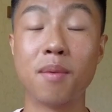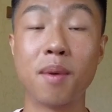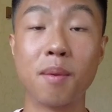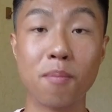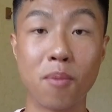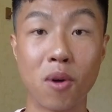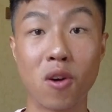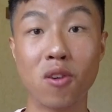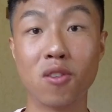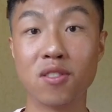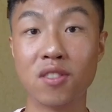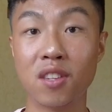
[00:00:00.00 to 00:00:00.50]
in
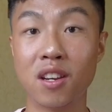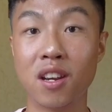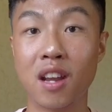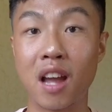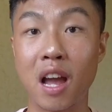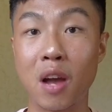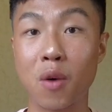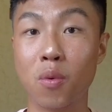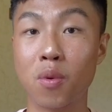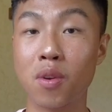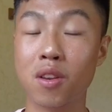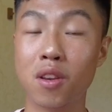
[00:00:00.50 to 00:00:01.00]
person,
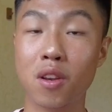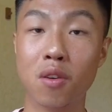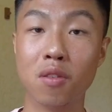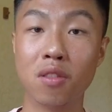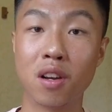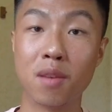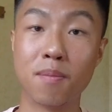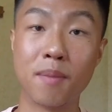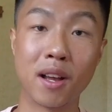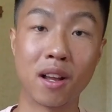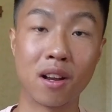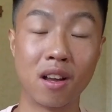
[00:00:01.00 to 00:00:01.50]
I wouldn't know
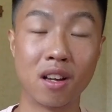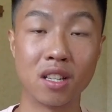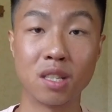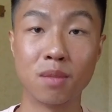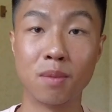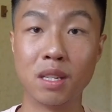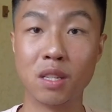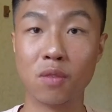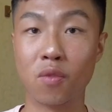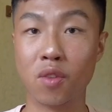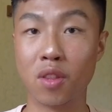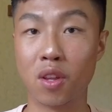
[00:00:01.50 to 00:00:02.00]
they're my
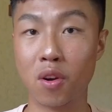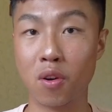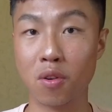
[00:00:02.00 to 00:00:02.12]
classmates for the